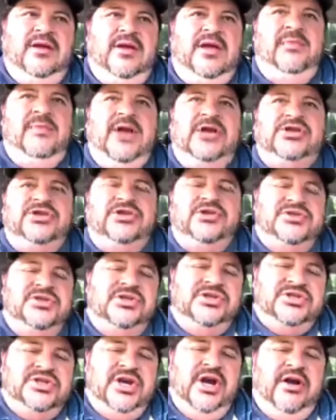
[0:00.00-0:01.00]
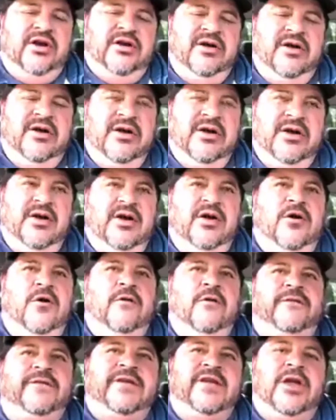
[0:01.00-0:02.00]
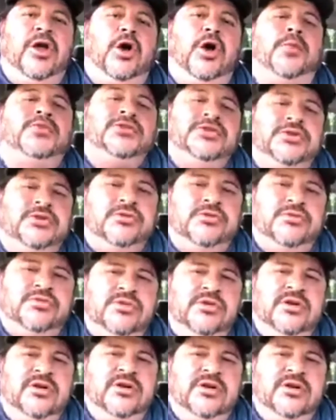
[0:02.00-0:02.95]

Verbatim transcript: And by choosing to share, hopefully it helps you